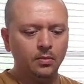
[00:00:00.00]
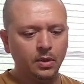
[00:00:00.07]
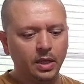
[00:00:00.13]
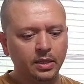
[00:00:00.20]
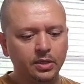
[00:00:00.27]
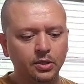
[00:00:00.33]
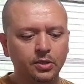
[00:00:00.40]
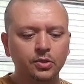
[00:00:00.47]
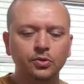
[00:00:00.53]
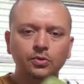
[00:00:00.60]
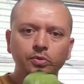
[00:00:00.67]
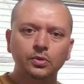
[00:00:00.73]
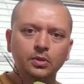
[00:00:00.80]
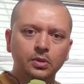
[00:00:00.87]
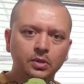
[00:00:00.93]
My
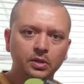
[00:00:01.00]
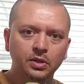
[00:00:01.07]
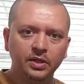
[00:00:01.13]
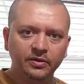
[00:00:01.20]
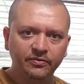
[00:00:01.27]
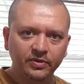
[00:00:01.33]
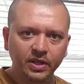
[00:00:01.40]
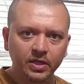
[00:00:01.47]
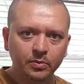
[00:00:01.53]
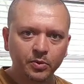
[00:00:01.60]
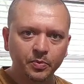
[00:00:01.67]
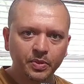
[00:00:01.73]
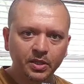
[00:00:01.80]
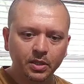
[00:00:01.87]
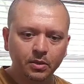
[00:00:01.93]
Cocoon
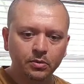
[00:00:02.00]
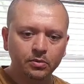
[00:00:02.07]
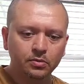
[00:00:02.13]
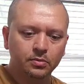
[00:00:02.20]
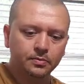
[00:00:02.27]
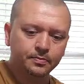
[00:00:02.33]
inflatable pillow.